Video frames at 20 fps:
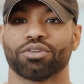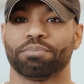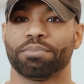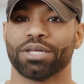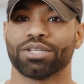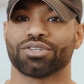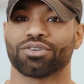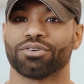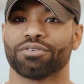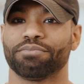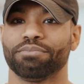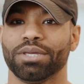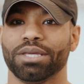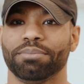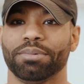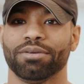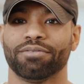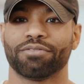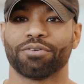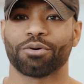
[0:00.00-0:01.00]
a picture of me
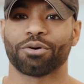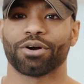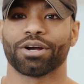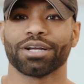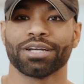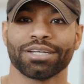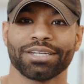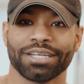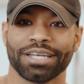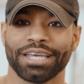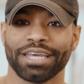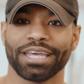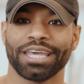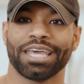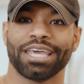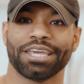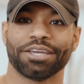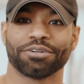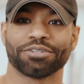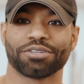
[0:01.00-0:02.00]
before,
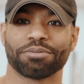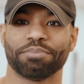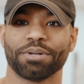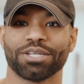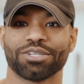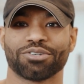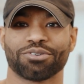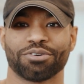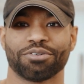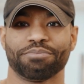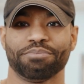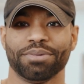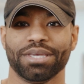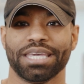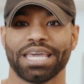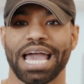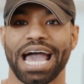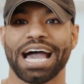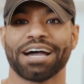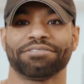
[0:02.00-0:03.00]
here's a picture of
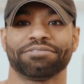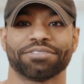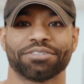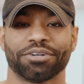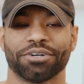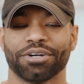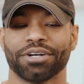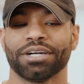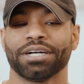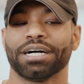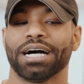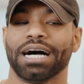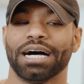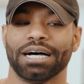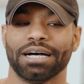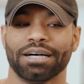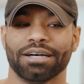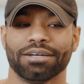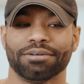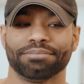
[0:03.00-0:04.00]
me after.
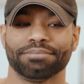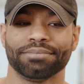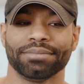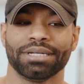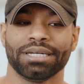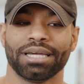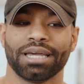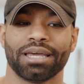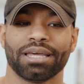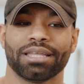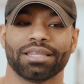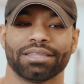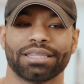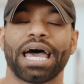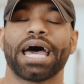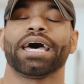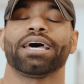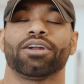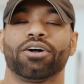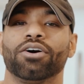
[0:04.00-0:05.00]

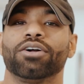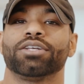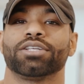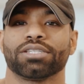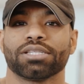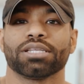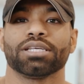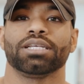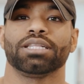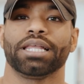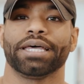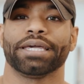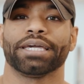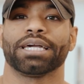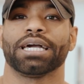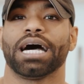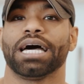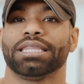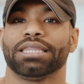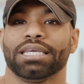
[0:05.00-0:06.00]
That honestly, like,
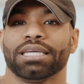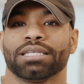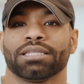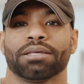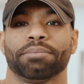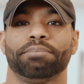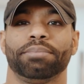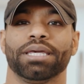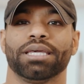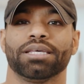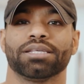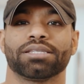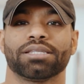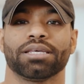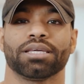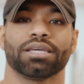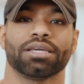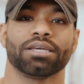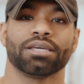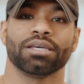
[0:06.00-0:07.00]
I think the biggest
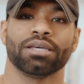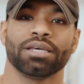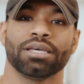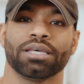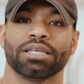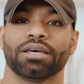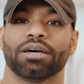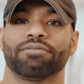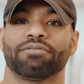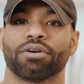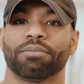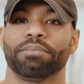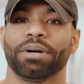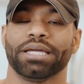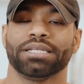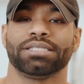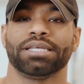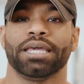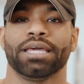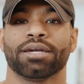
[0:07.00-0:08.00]
thing from my
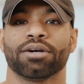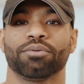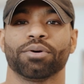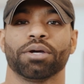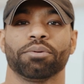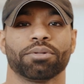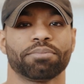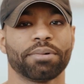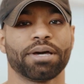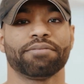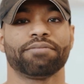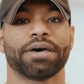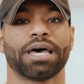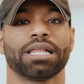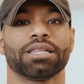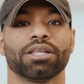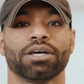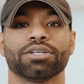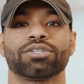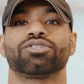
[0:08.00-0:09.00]
takeaway with my
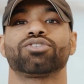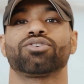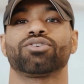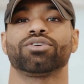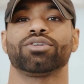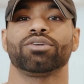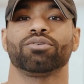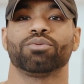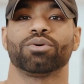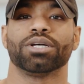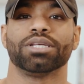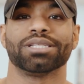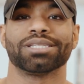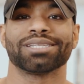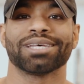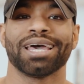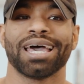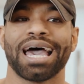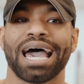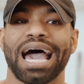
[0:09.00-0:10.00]
fat loss journey
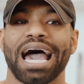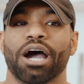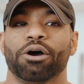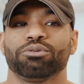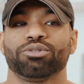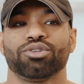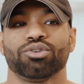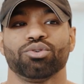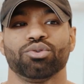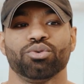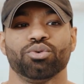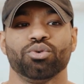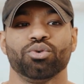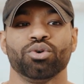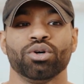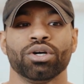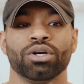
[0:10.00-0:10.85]
was how to